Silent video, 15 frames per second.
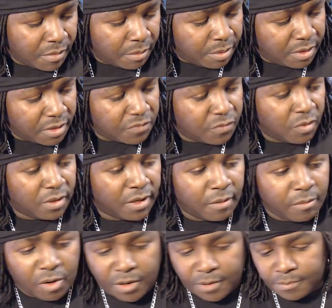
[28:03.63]
my PS4
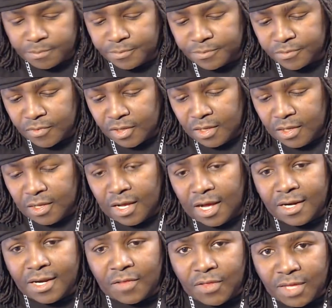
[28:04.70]
library.
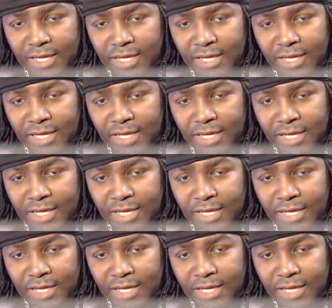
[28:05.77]
Another